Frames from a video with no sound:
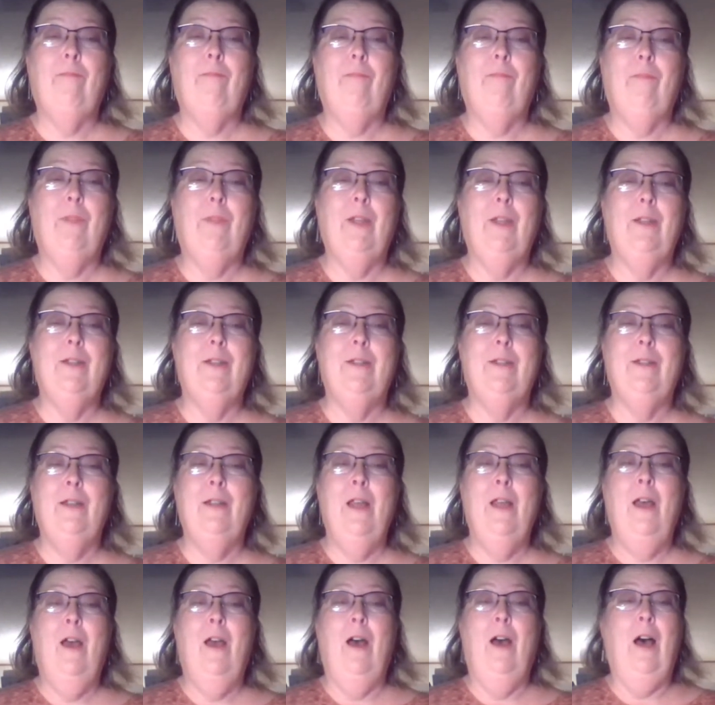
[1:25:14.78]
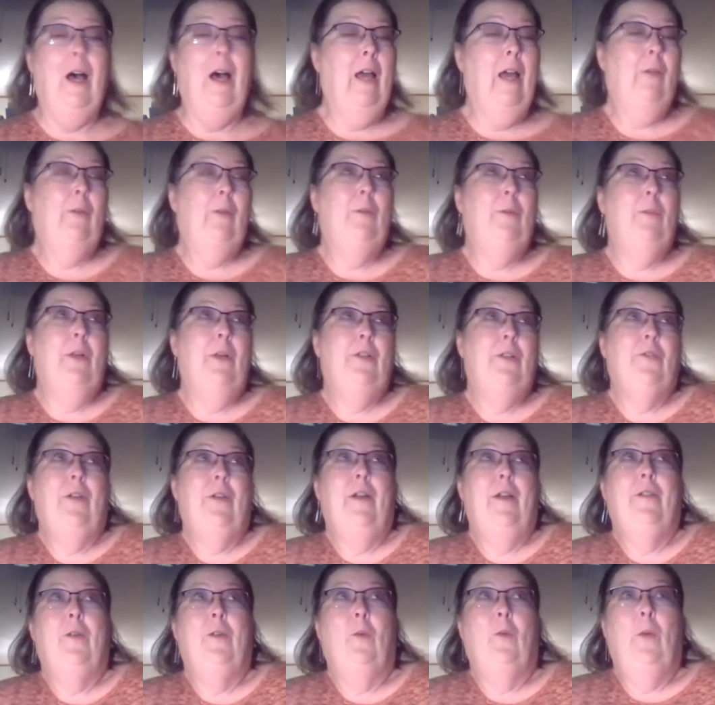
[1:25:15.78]
because I would much
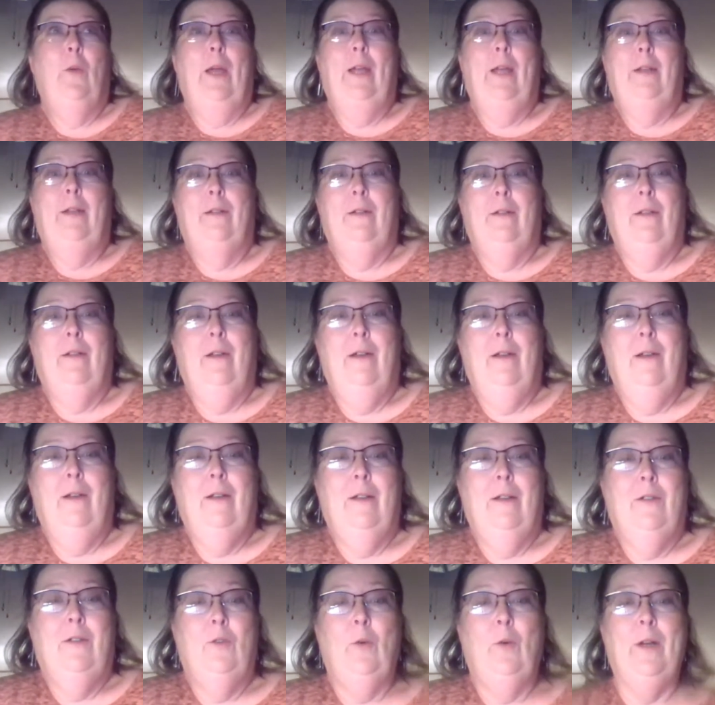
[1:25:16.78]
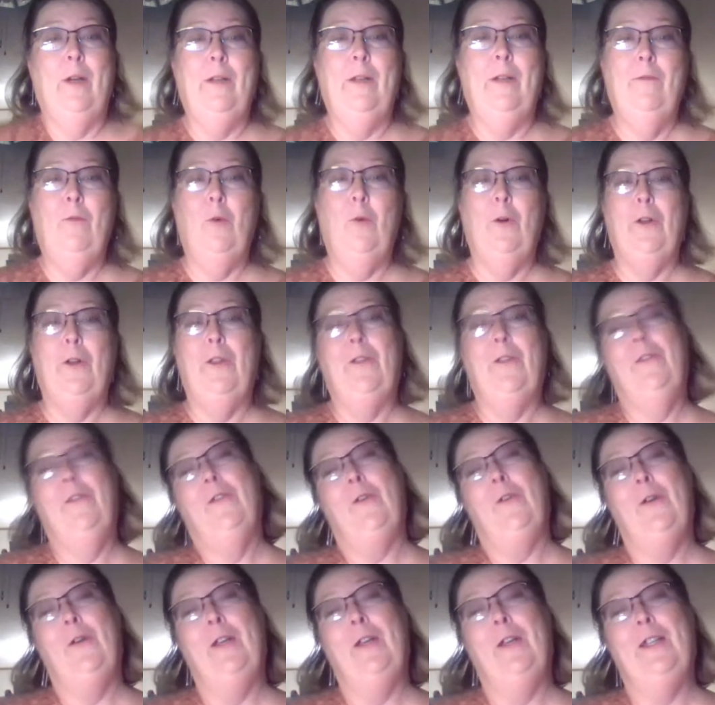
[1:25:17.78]
rather wait 24 to
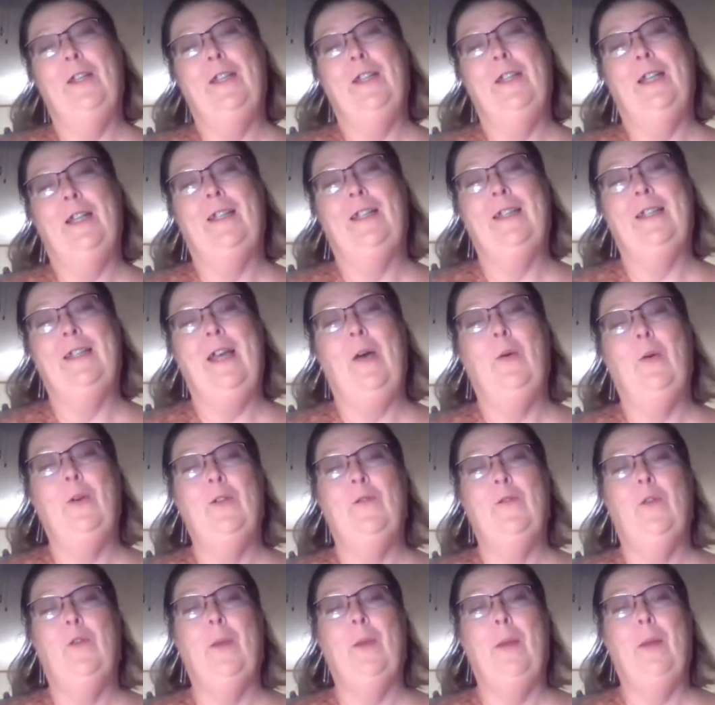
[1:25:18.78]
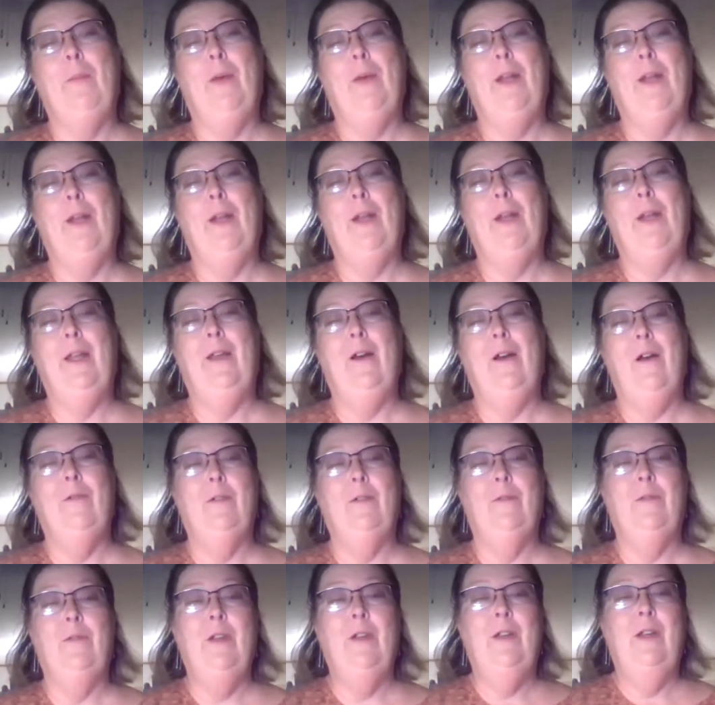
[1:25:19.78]
36 hours for my money off of
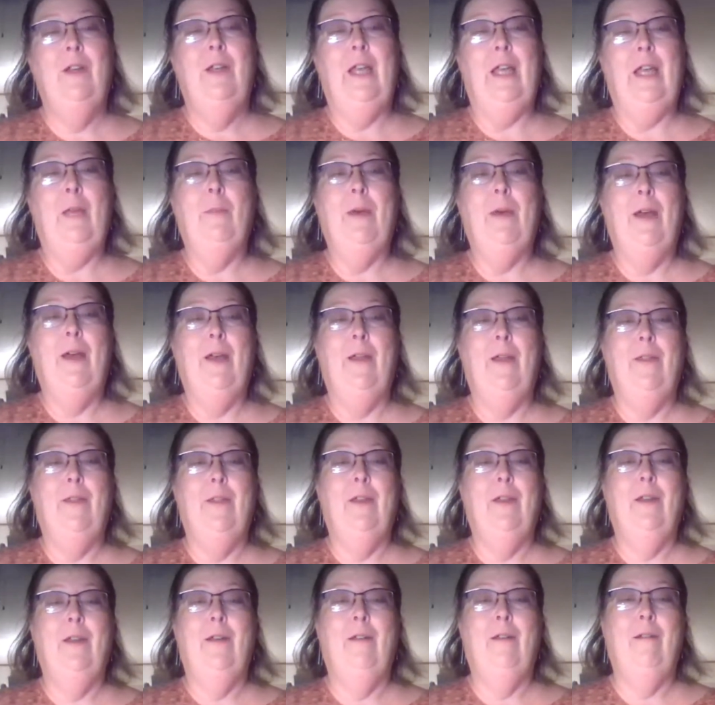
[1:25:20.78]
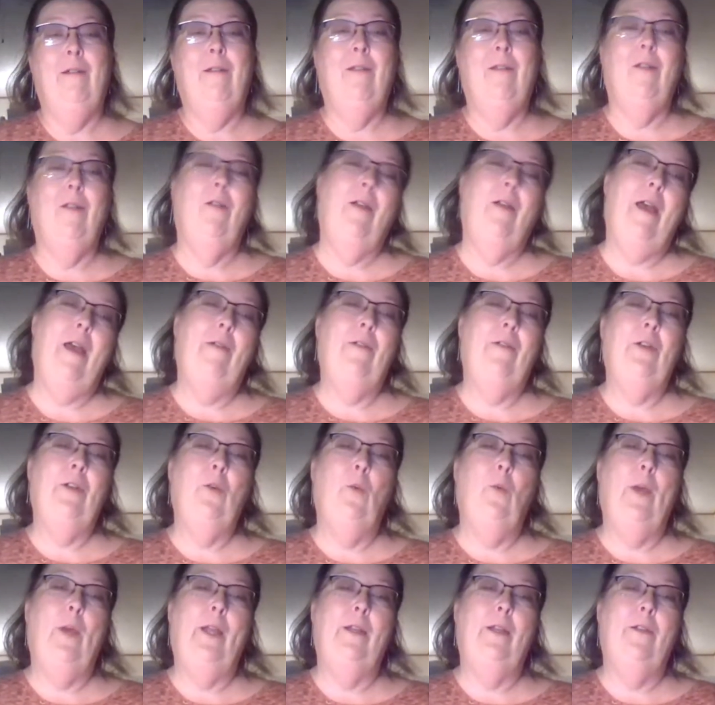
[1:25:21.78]
eBay than having to
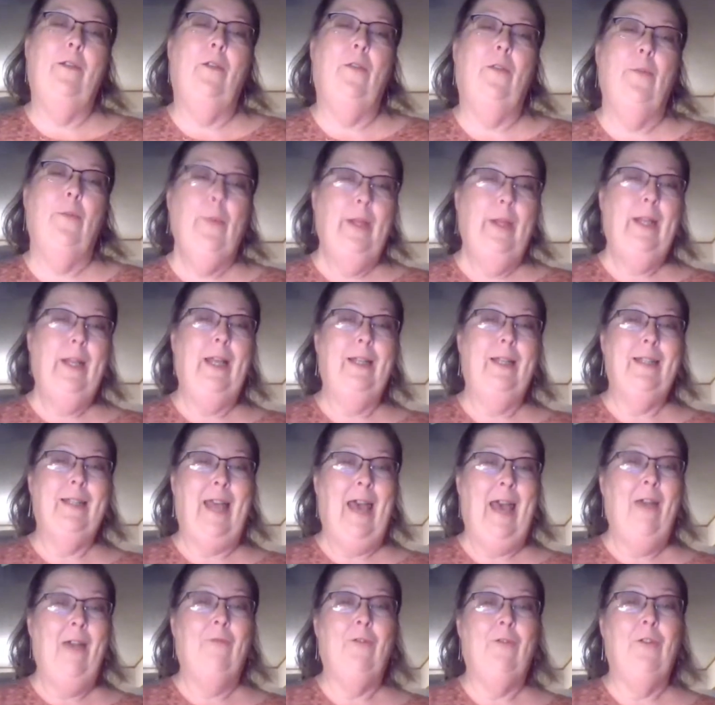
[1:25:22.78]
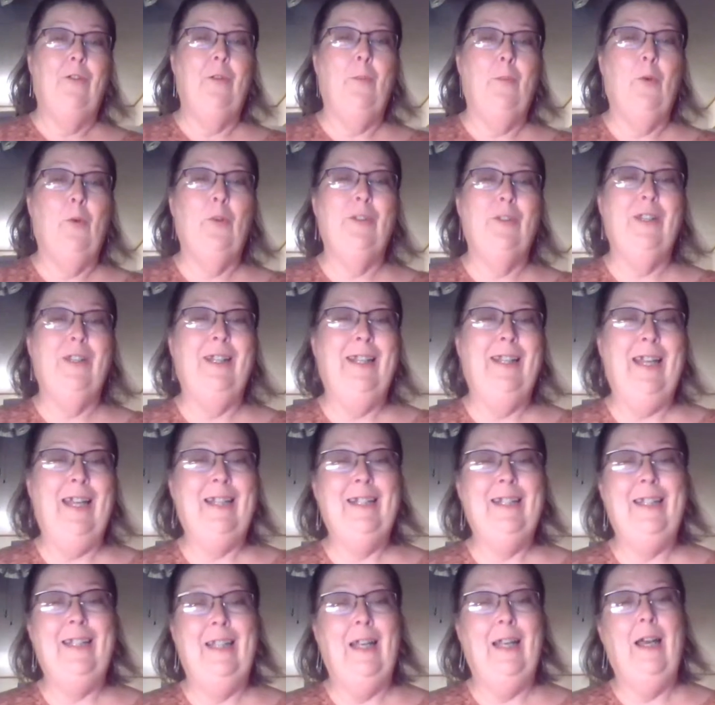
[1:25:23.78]
wait till 3 days after the person
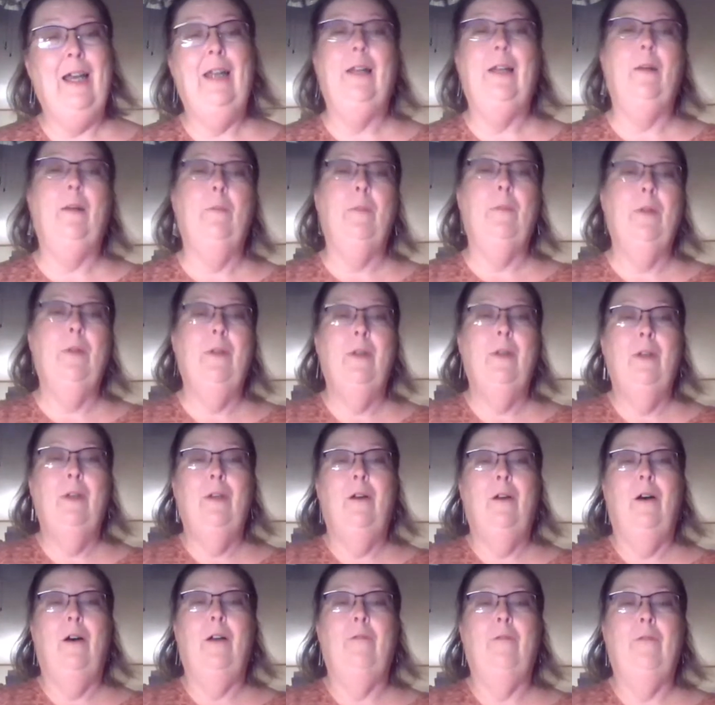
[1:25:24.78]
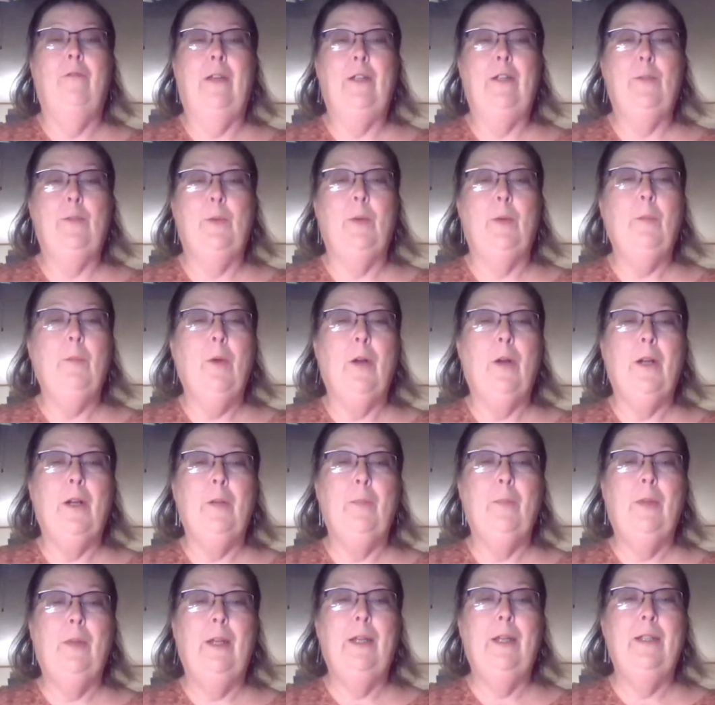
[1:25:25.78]
gets the item on Facebook
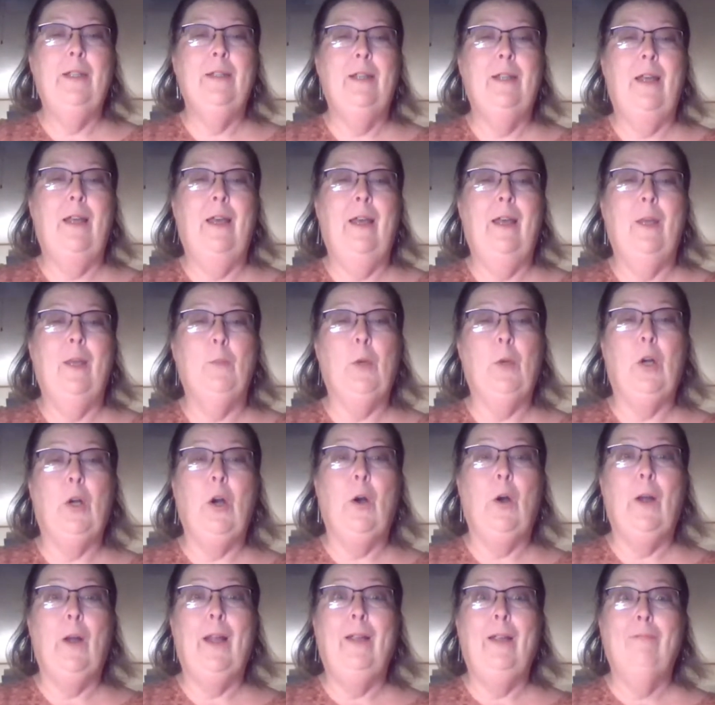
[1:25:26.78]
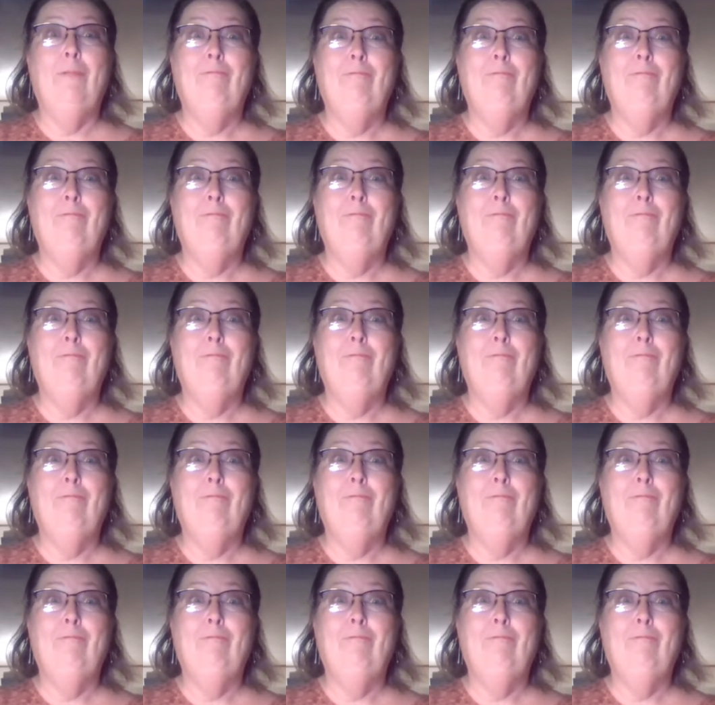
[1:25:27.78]
Marketplace and Mercari.